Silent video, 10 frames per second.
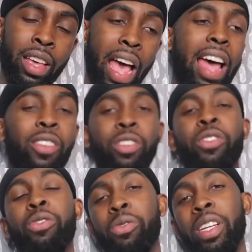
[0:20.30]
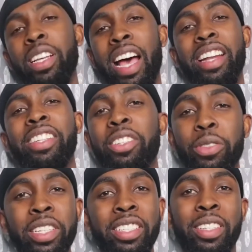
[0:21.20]
don't know really how to do
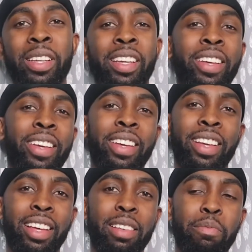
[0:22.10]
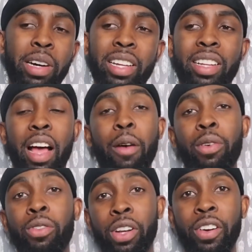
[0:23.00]
this, but I'm
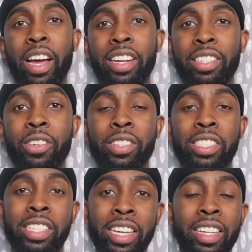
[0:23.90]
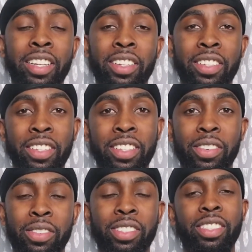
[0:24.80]
gonna learn how to do it today.
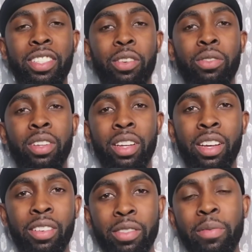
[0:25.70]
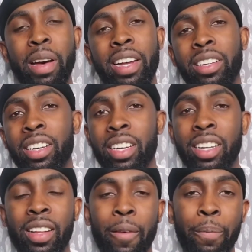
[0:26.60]
So we about
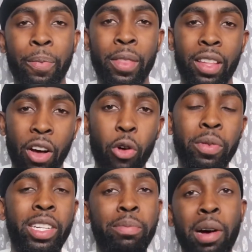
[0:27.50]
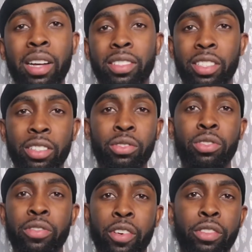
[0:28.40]
to open this box of
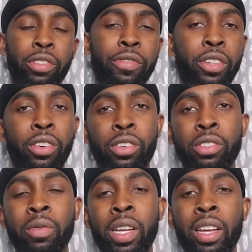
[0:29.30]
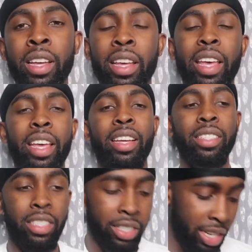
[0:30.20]
shoes, first review on them. And
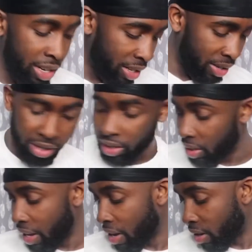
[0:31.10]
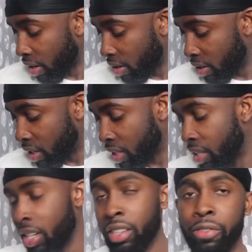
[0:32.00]
they are called the
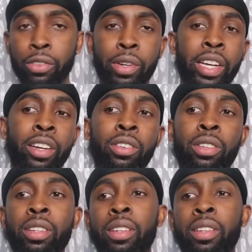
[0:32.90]
Adidas Pharrell